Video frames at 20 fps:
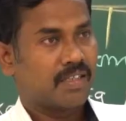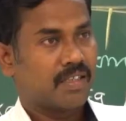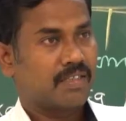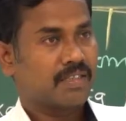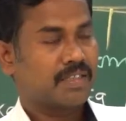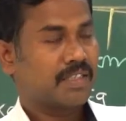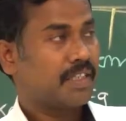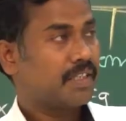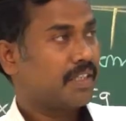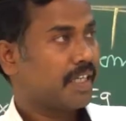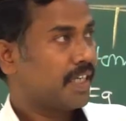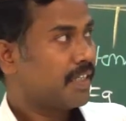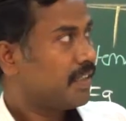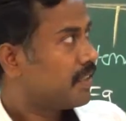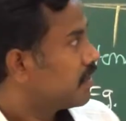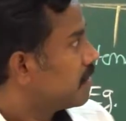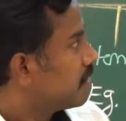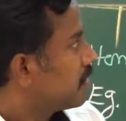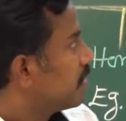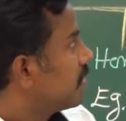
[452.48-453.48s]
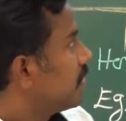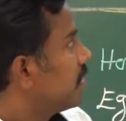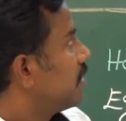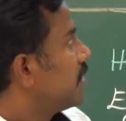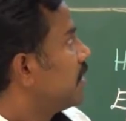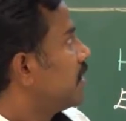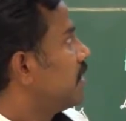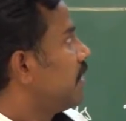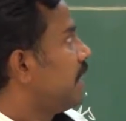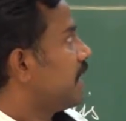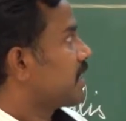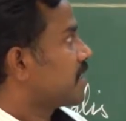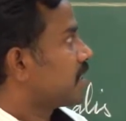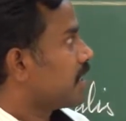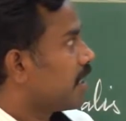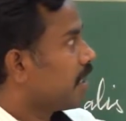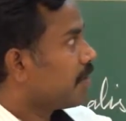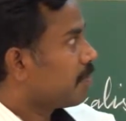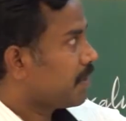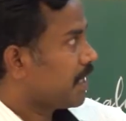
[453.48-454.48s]
See that next
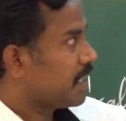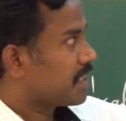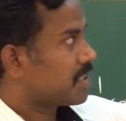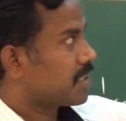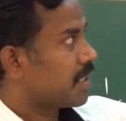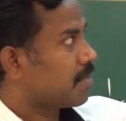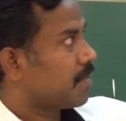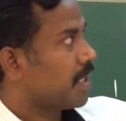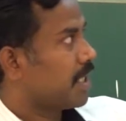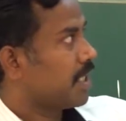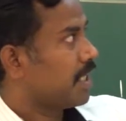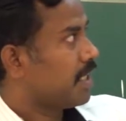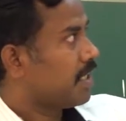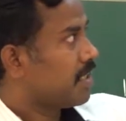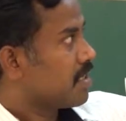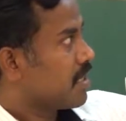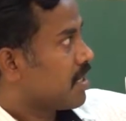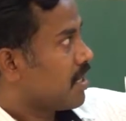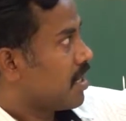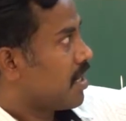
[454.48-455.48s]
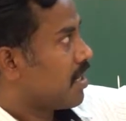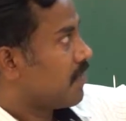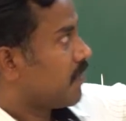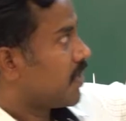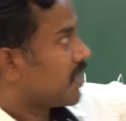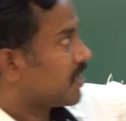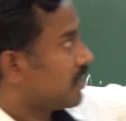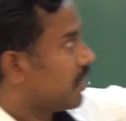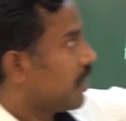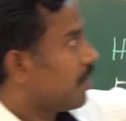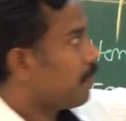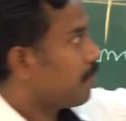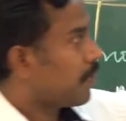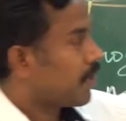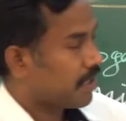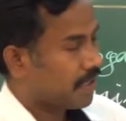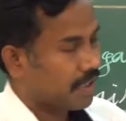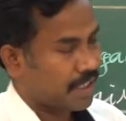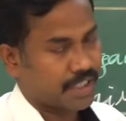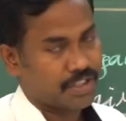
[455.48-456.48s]
adaptation of the for cell
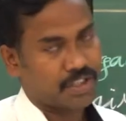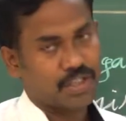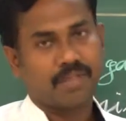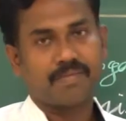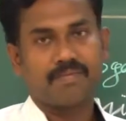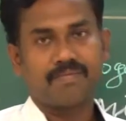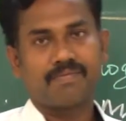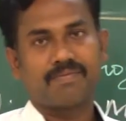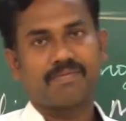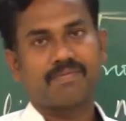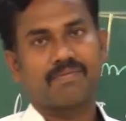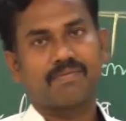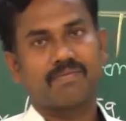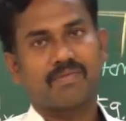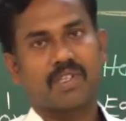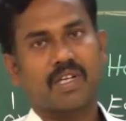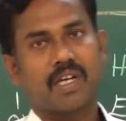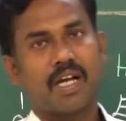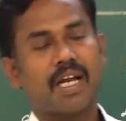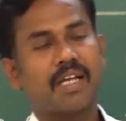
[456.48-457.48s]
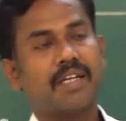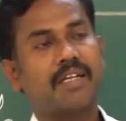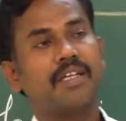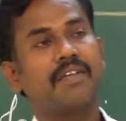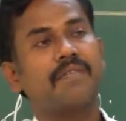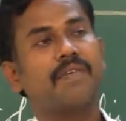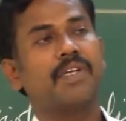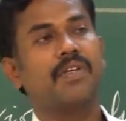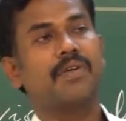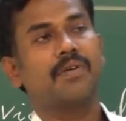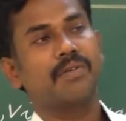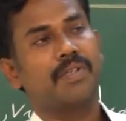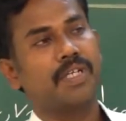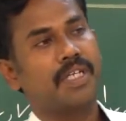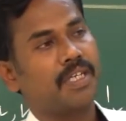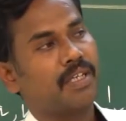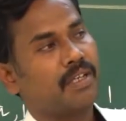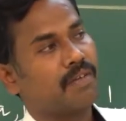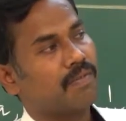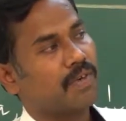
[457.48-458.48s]
pollination. Already we know
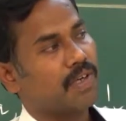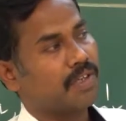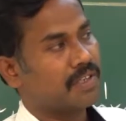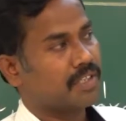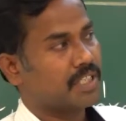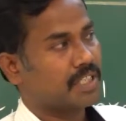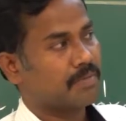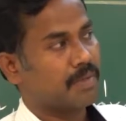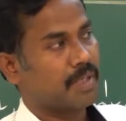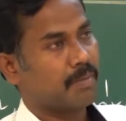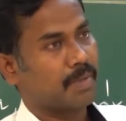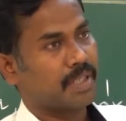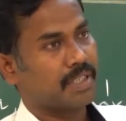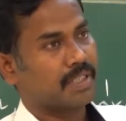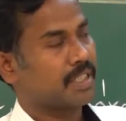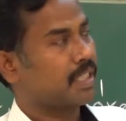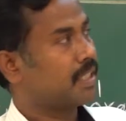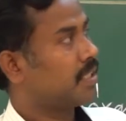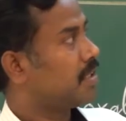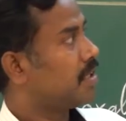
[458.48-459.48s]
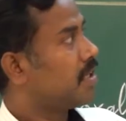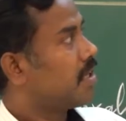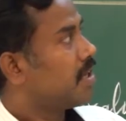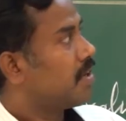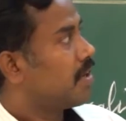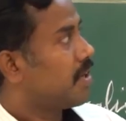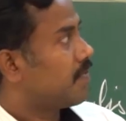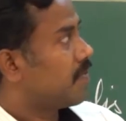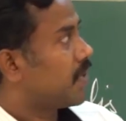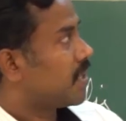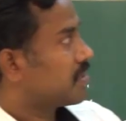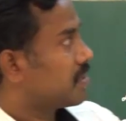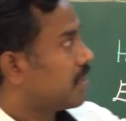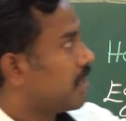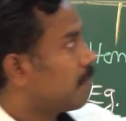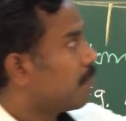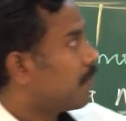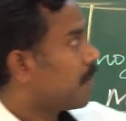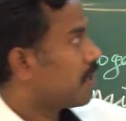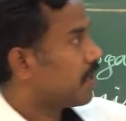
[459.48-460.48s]
that what is mean by for
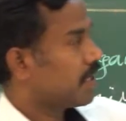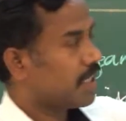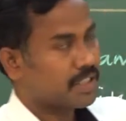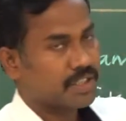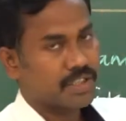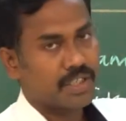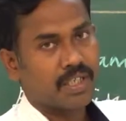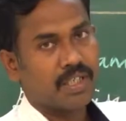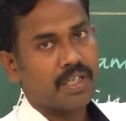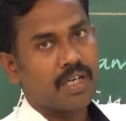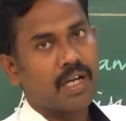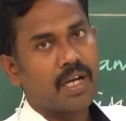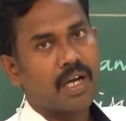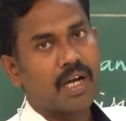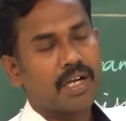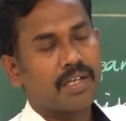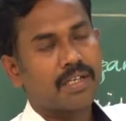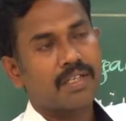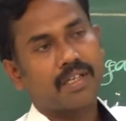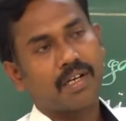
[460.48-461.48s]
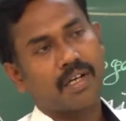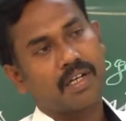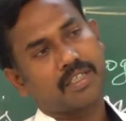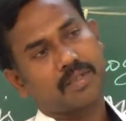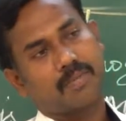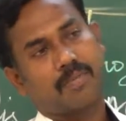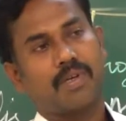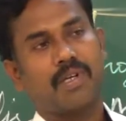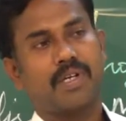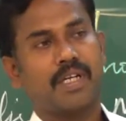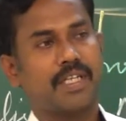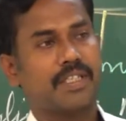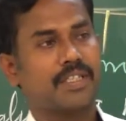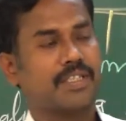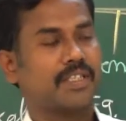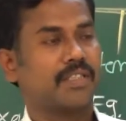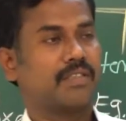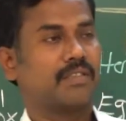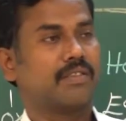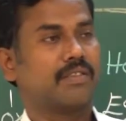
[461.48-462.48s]
cell pollination and cross pollination.